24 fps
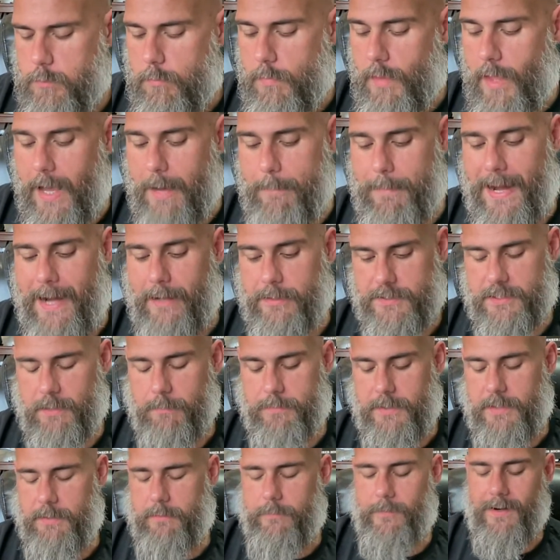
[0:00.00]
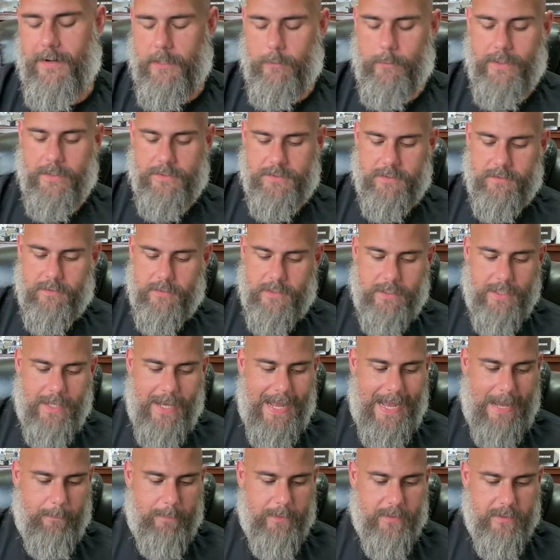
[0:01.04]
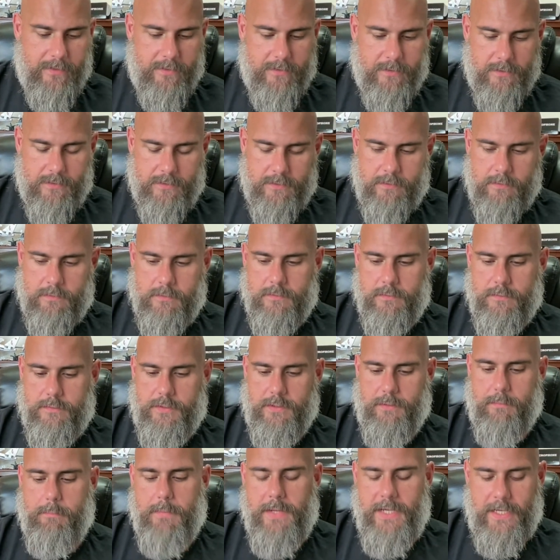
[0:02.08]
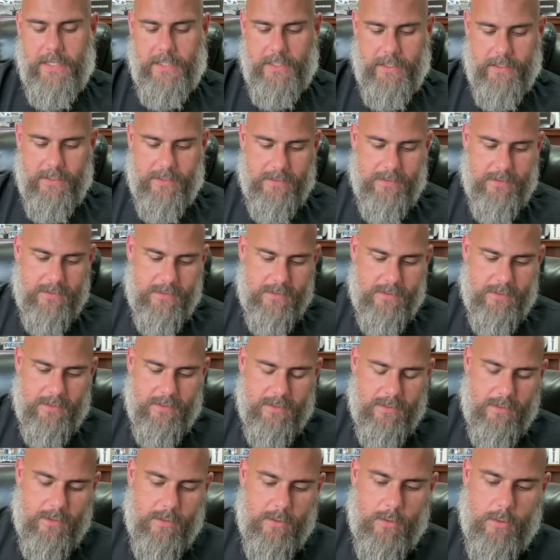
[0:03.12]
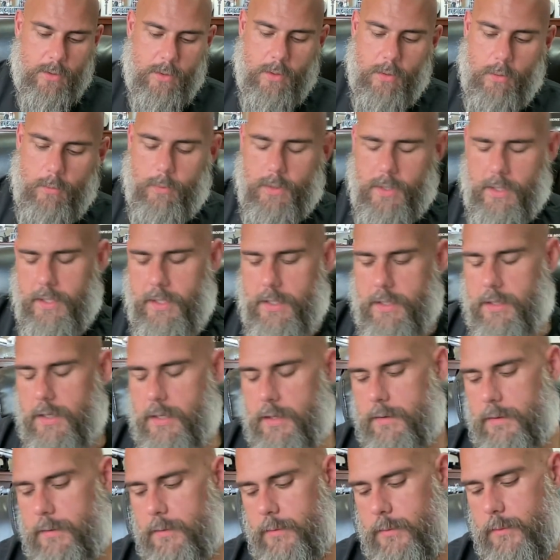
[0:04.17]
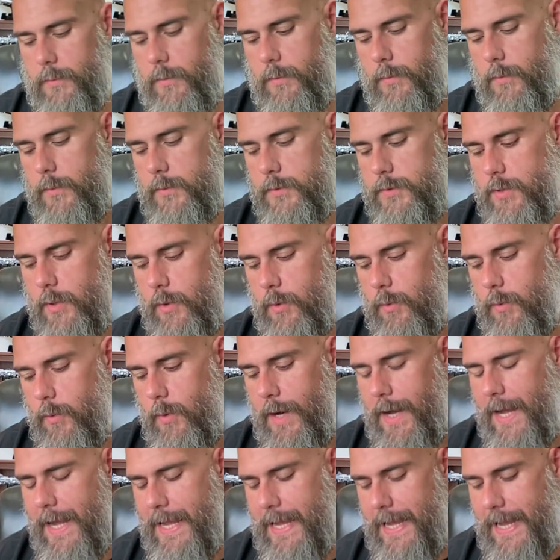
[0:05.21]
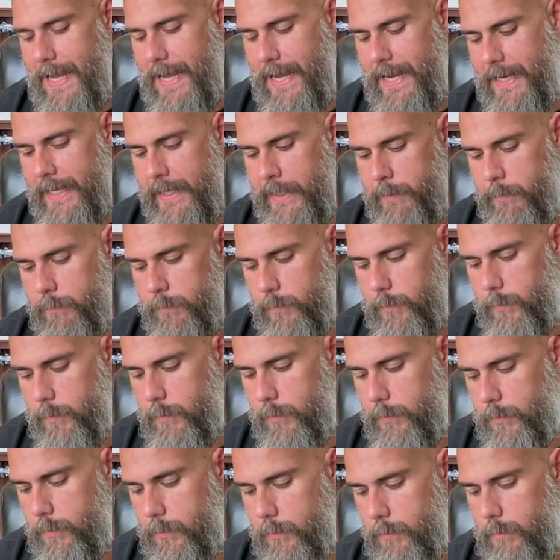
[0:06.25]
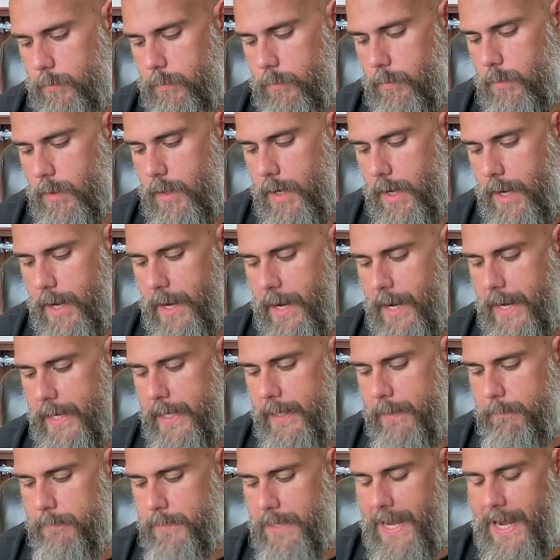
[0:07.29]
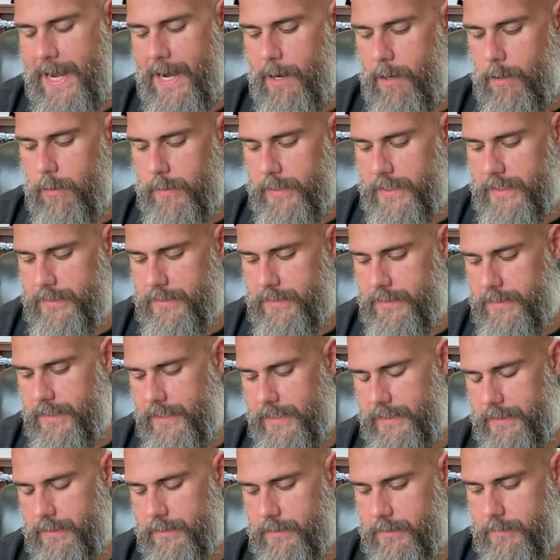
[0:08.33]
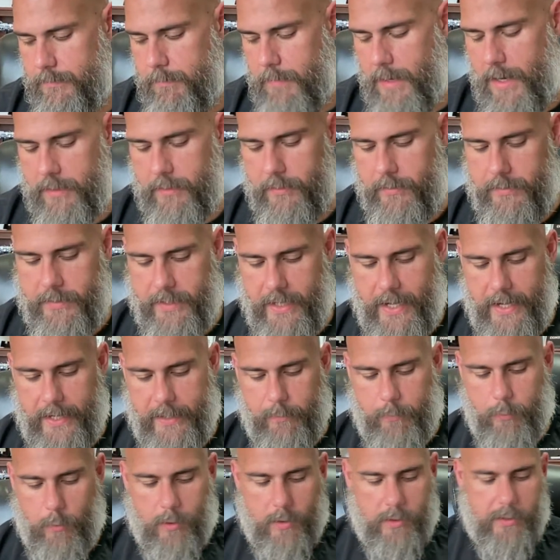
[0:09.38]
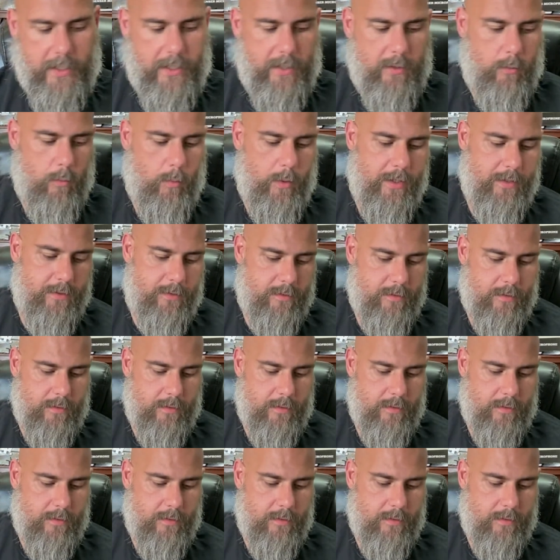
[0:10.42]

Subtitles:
about something very recently that happened to me, where so I am now in modern day working with